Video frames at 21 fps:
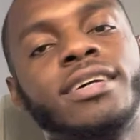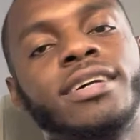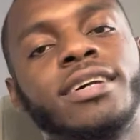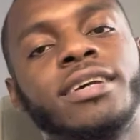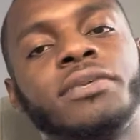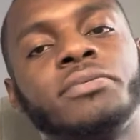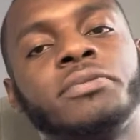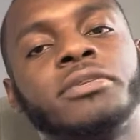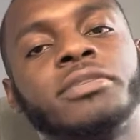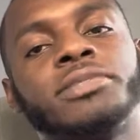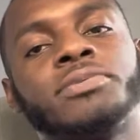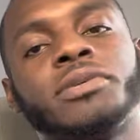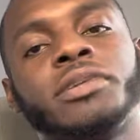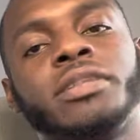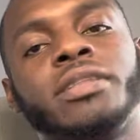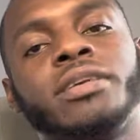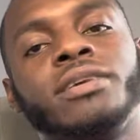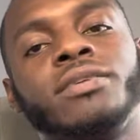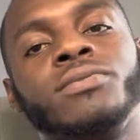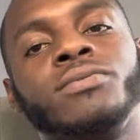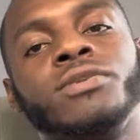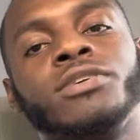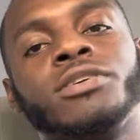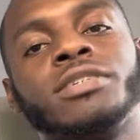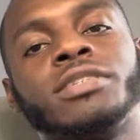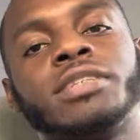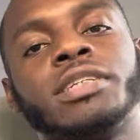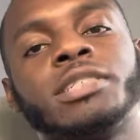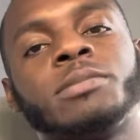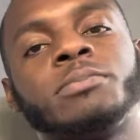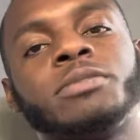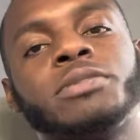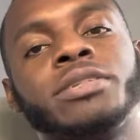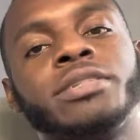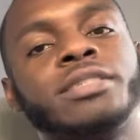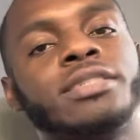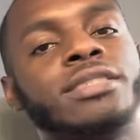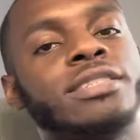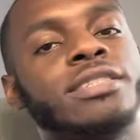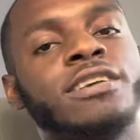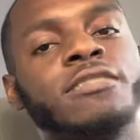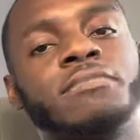It was one of the worst
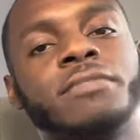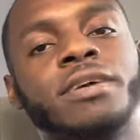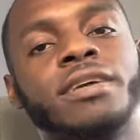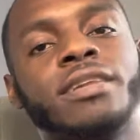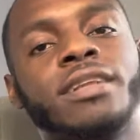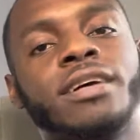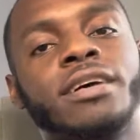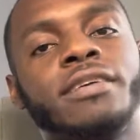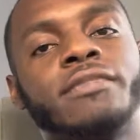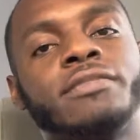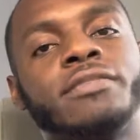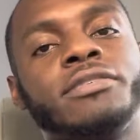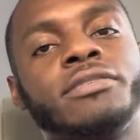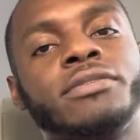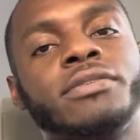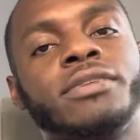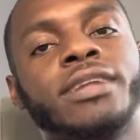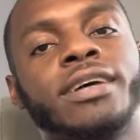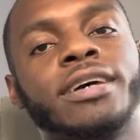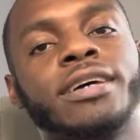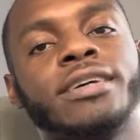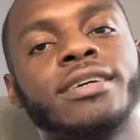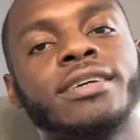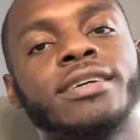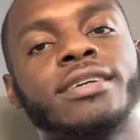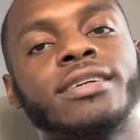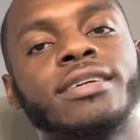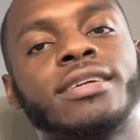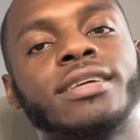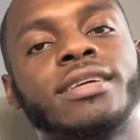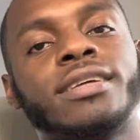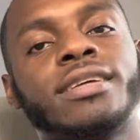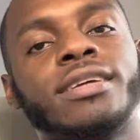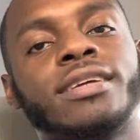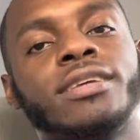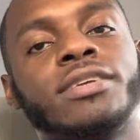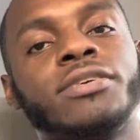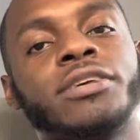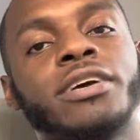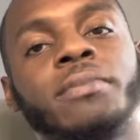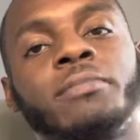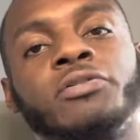experiences of my life, dude. Like,
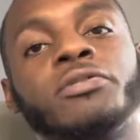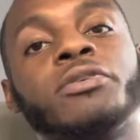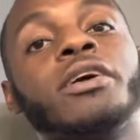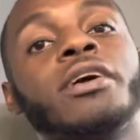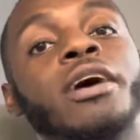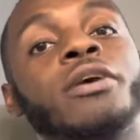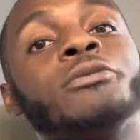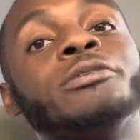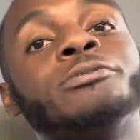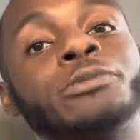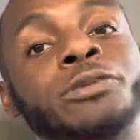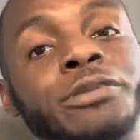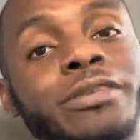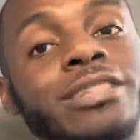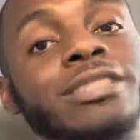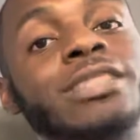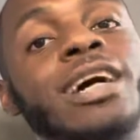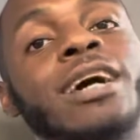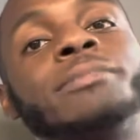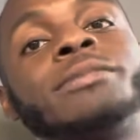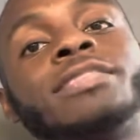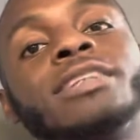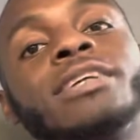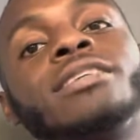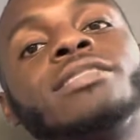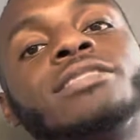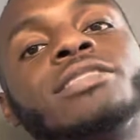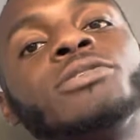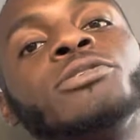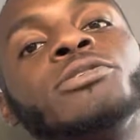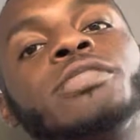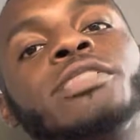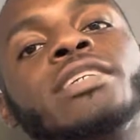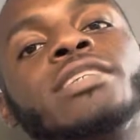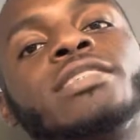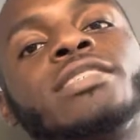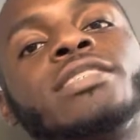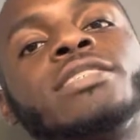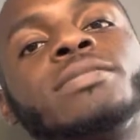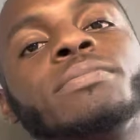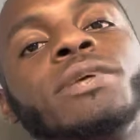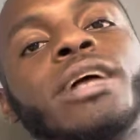don't get me wrong, I was one of the top sales
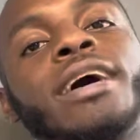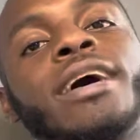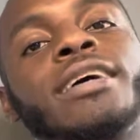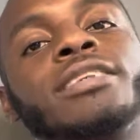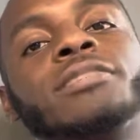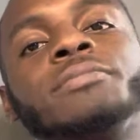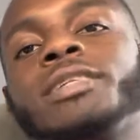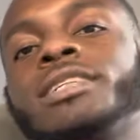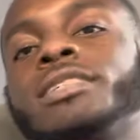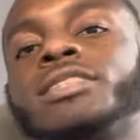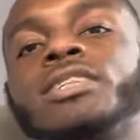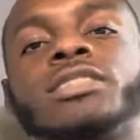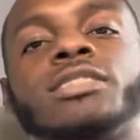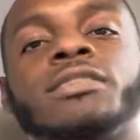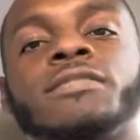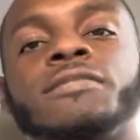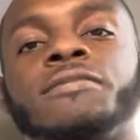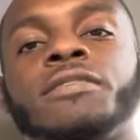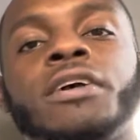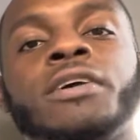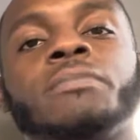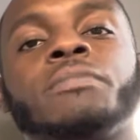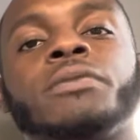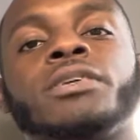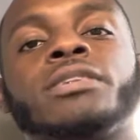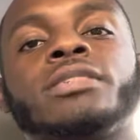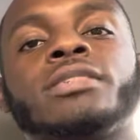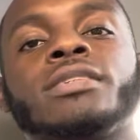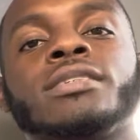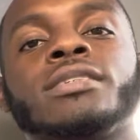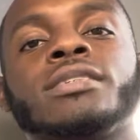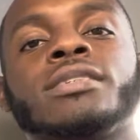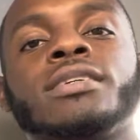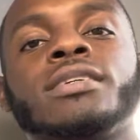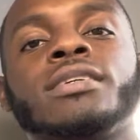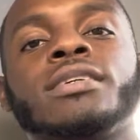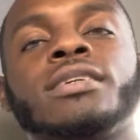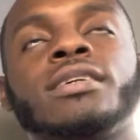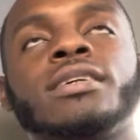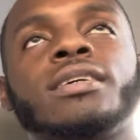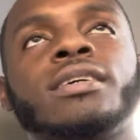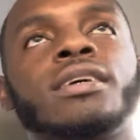associates, but I had to be such a fake person.
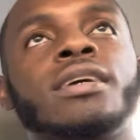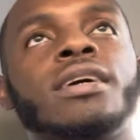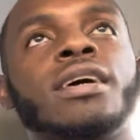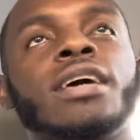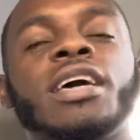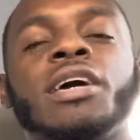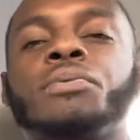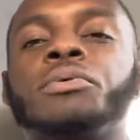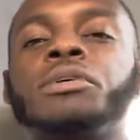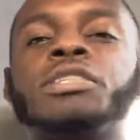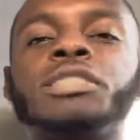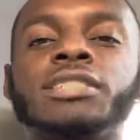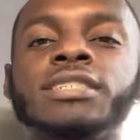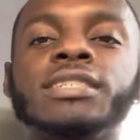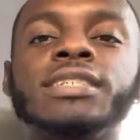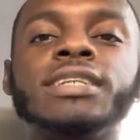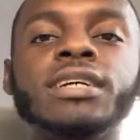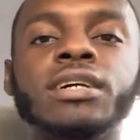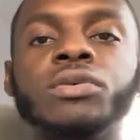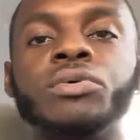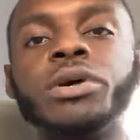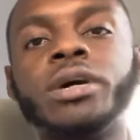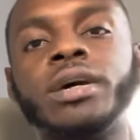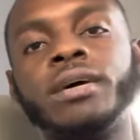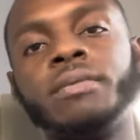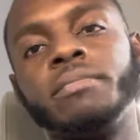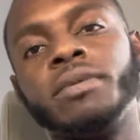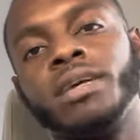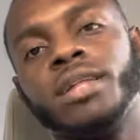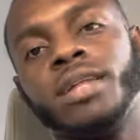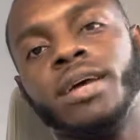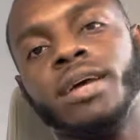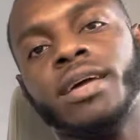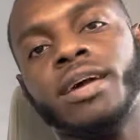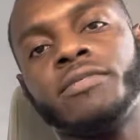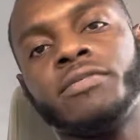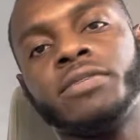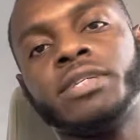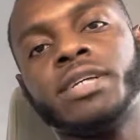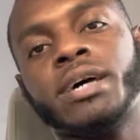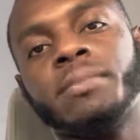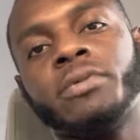It would just dig away at me. Like,
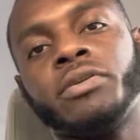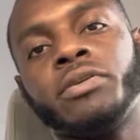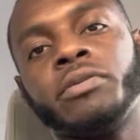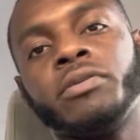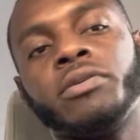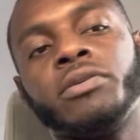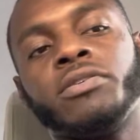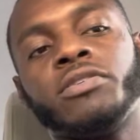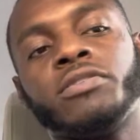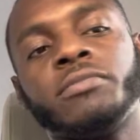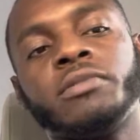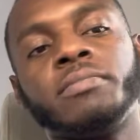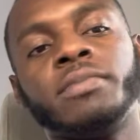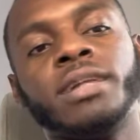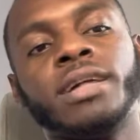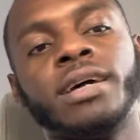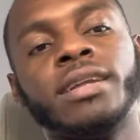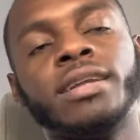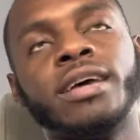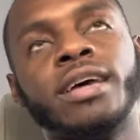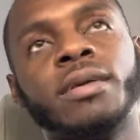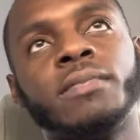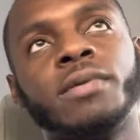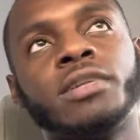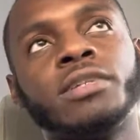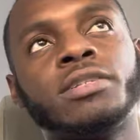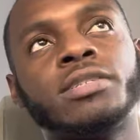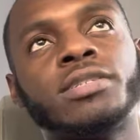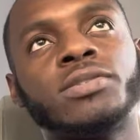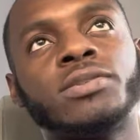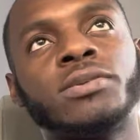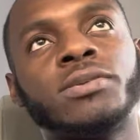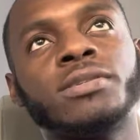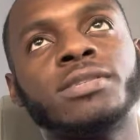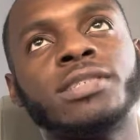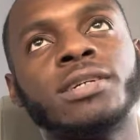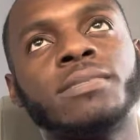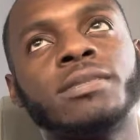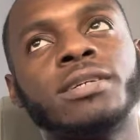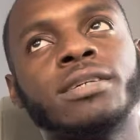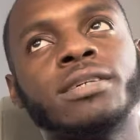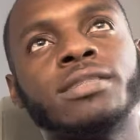every time I would go home and be like, damn, I just sold
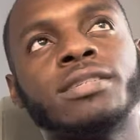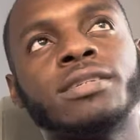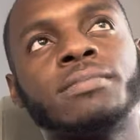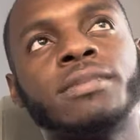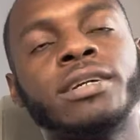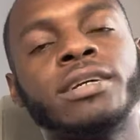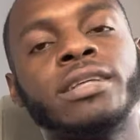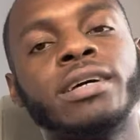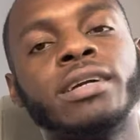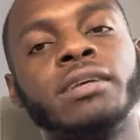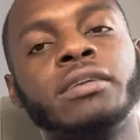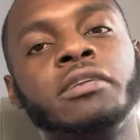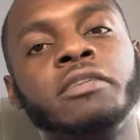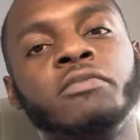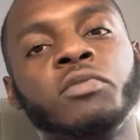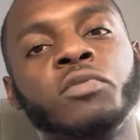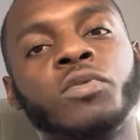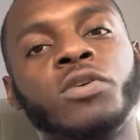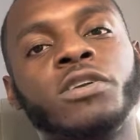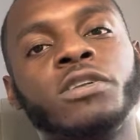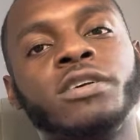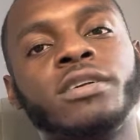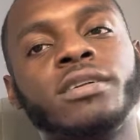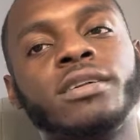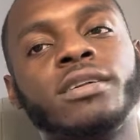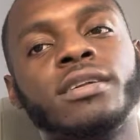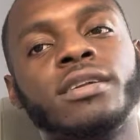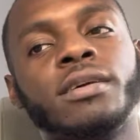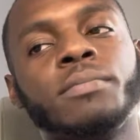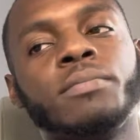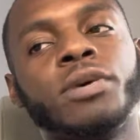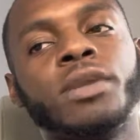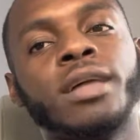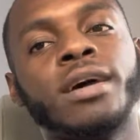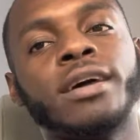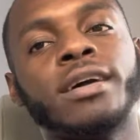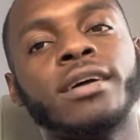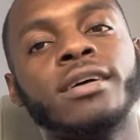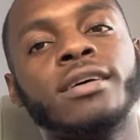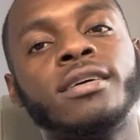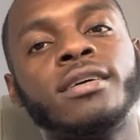something to somebody that didn't even want it. But like,